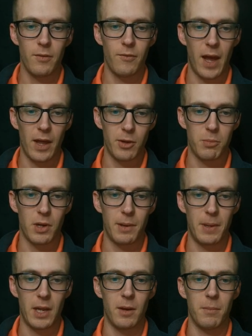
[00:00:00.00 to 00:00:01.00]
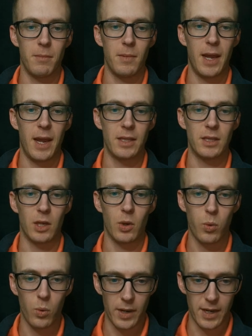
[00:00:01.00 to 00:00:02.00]
value premium, and
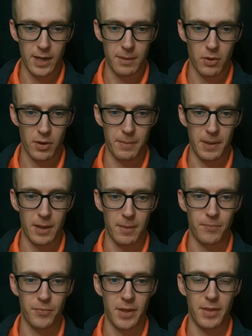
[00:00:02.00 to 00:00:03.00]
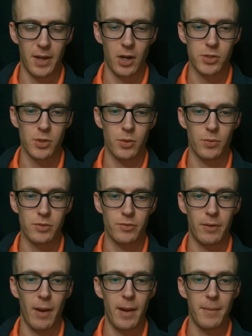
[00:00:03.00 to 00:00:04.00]
liquidity premium, and then also the
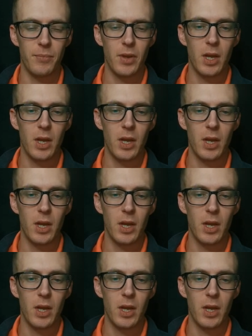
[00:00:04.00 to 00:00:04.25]
risk-free rate.